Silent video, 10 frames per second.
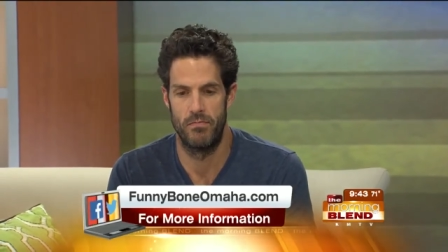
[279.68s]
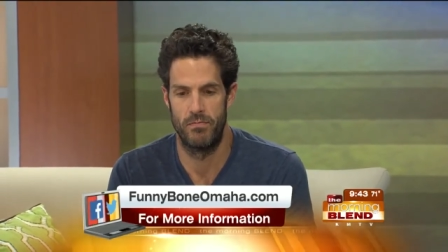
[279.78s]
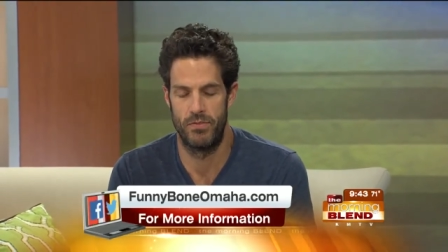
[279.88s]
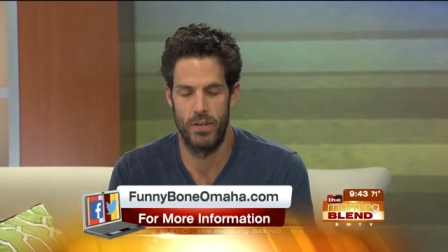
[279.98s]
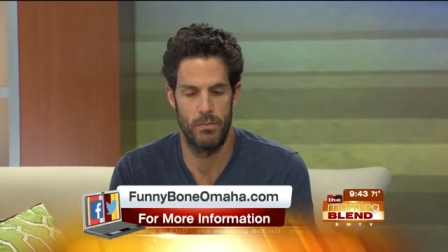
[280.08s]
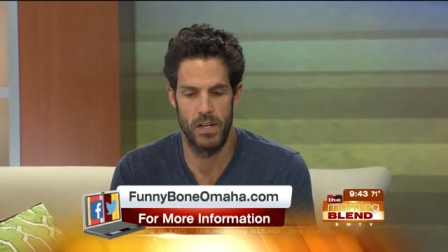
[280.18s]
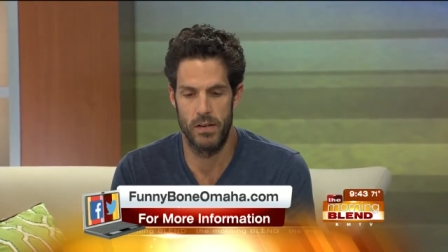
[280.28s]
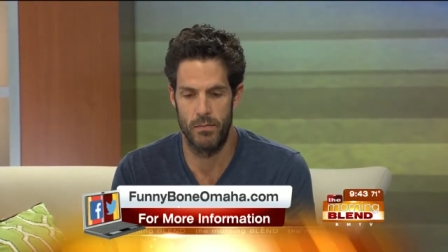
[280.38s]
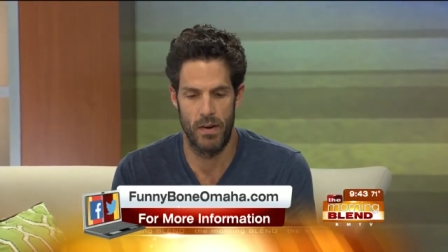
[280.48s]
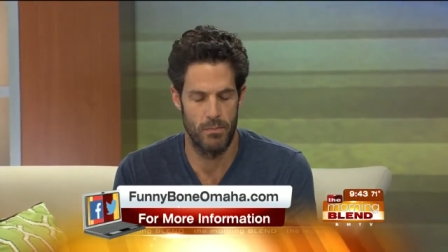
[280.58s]

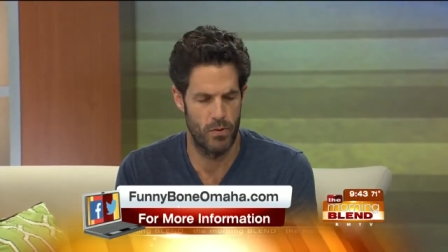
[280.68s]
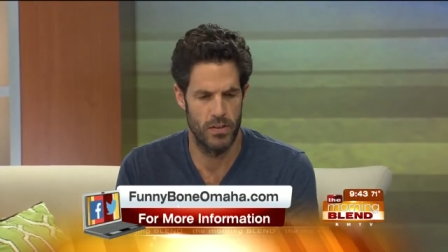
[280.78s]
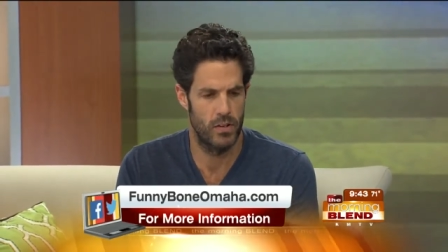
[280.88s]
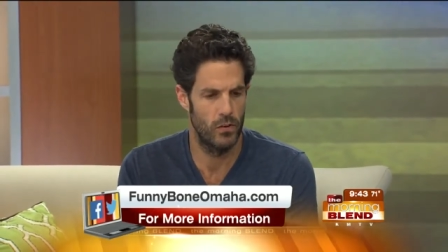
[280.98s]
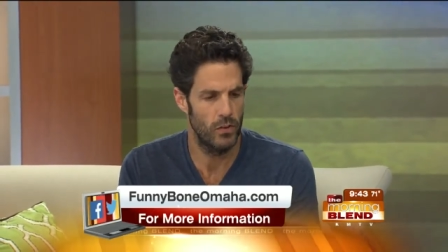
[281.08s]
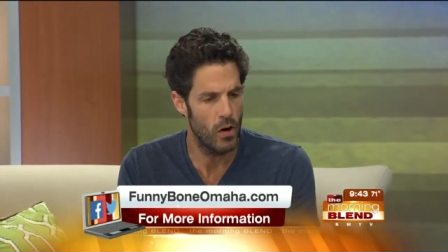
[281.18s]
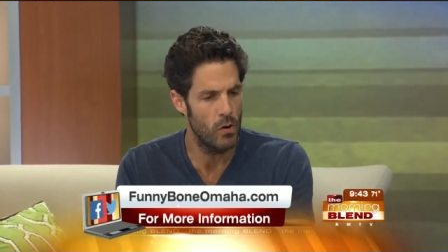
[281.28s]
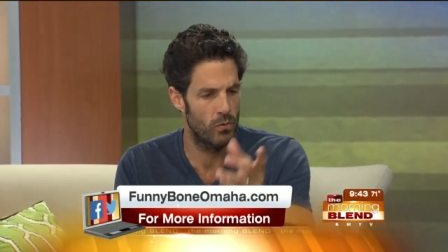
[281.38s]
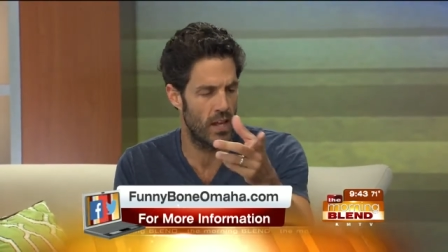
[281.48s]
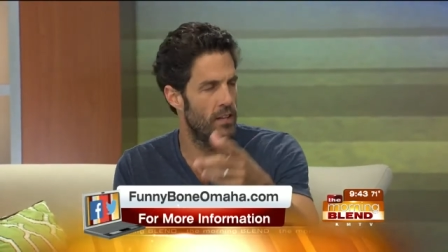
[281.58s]
somebody, my brother goes,
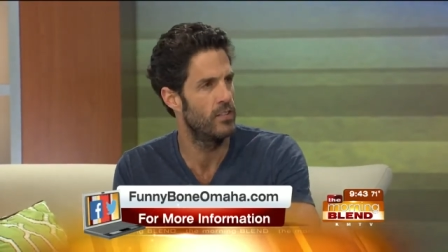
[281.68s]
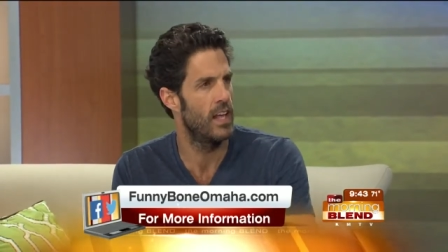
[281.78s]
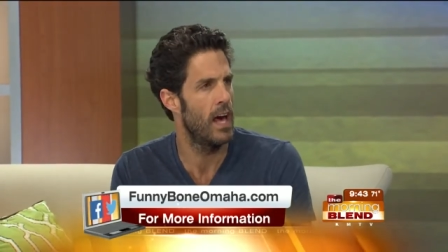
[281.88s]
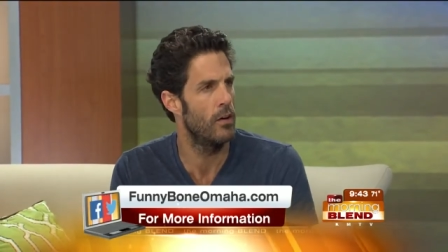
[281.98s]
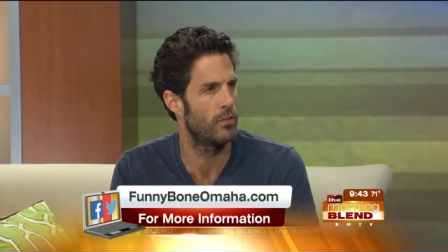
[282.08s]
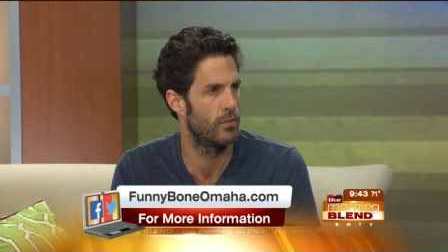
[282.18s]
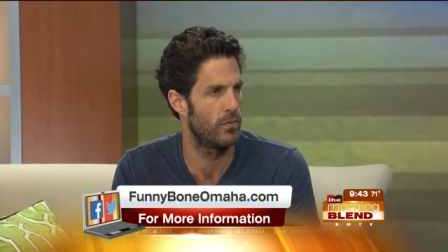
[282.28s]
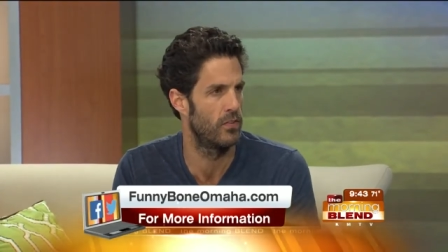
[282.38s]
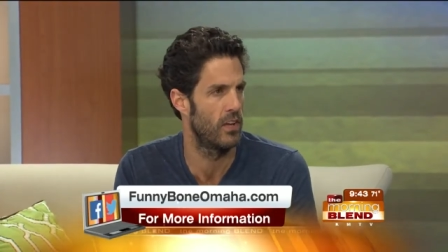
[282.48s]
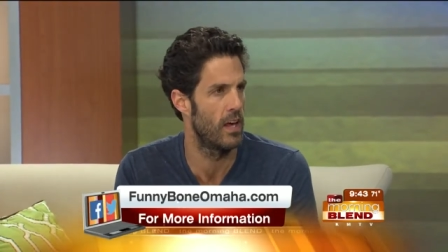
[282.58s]
oh, I see the house is
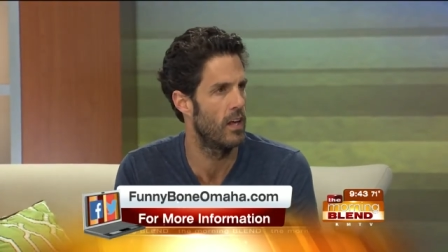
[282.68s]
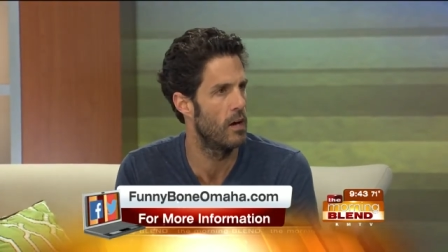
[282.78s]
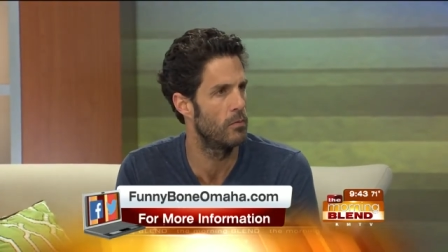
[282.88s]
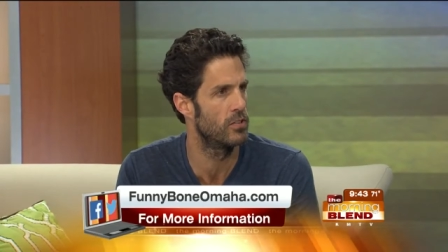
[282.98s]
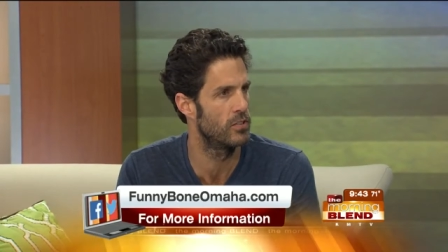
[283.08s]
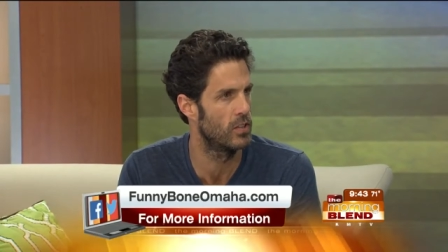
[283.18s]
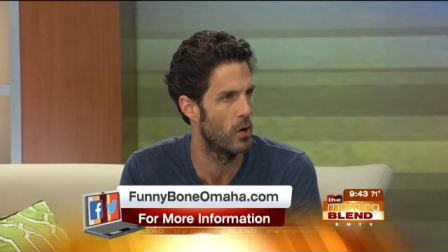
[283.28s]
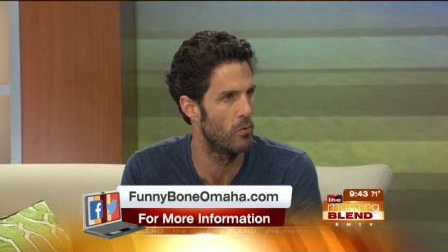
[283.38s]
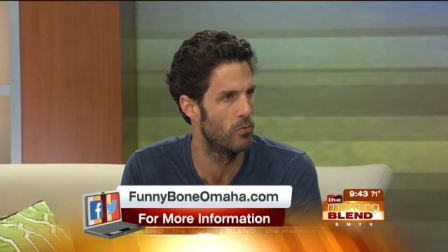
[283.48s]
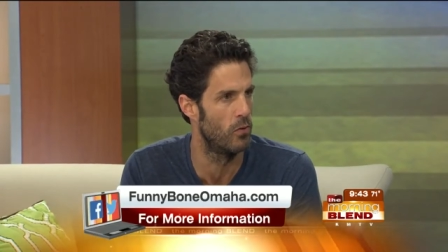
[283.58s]
for sale. How much is it
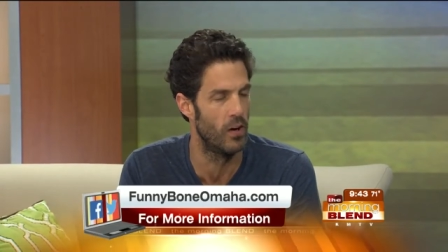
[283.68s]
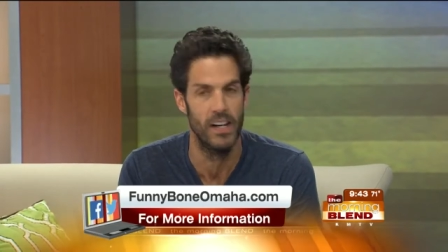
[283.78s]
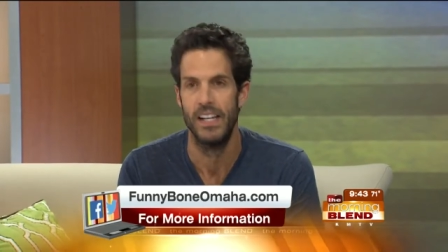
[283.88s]
going for?